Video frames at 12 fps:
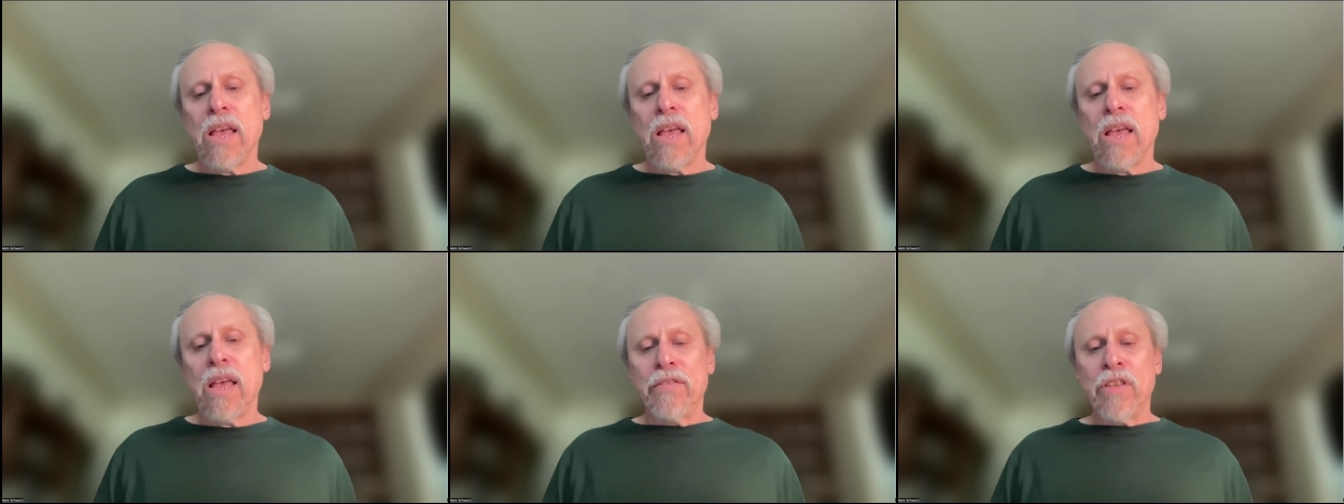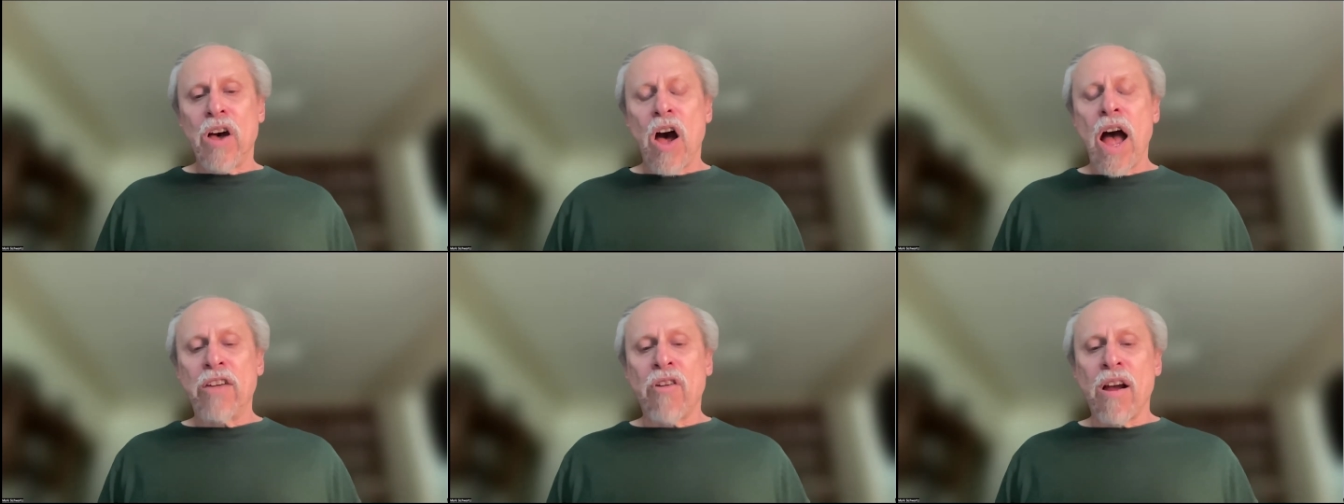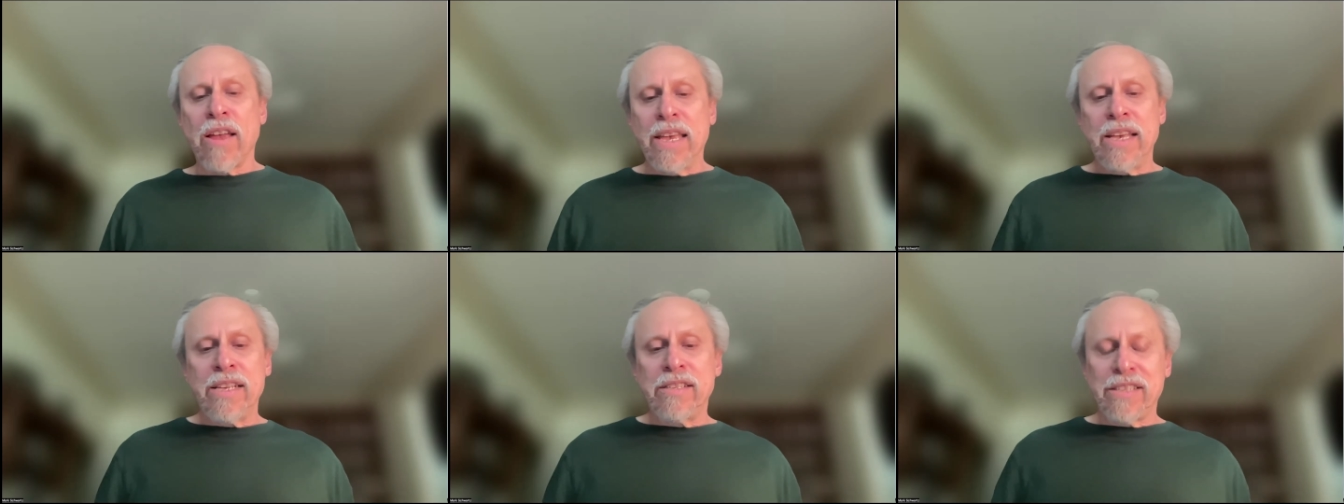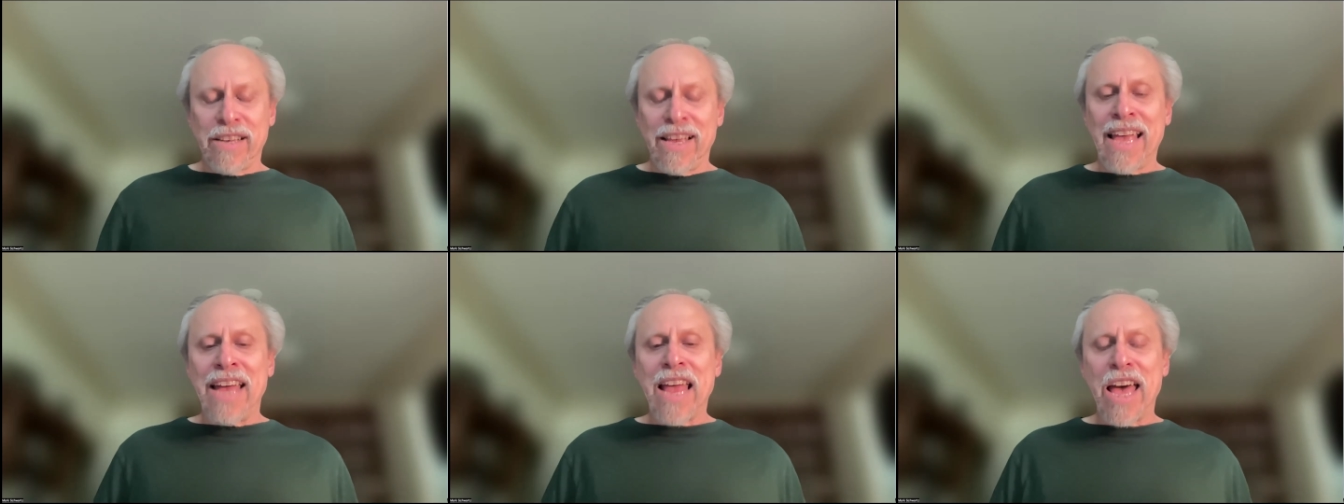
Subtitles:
And the hierarchy is, again,